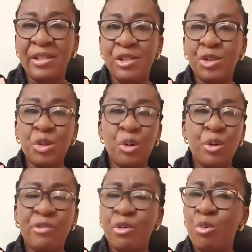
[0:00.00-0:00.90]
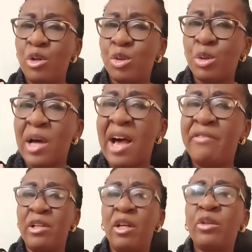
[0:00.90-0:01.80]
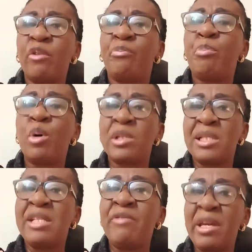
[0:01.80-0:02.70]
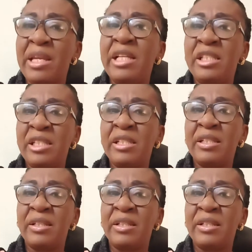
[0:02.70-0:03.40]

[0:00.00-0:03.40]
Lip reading: So if you want to have a lot of positive energy,